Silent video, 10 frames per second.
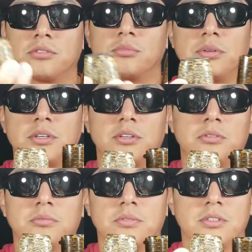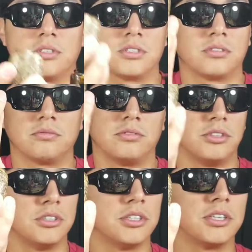a little bit, you know, because this is
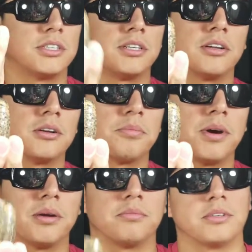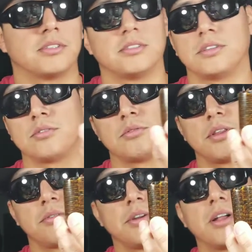usually a $10 pipe, and this is a
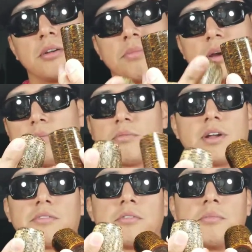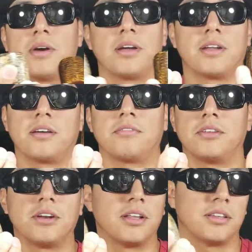$23 pipe right off the bat, and I haven't
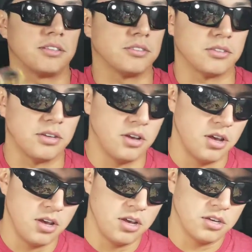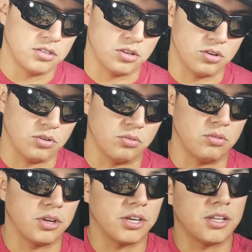done anything to it.
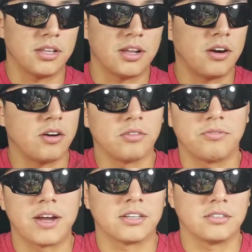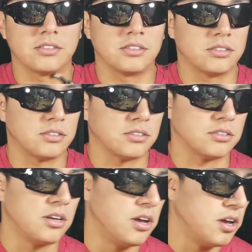So again, that all factors
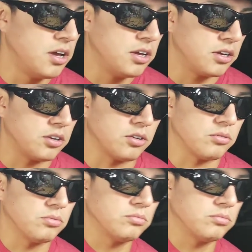into, you know,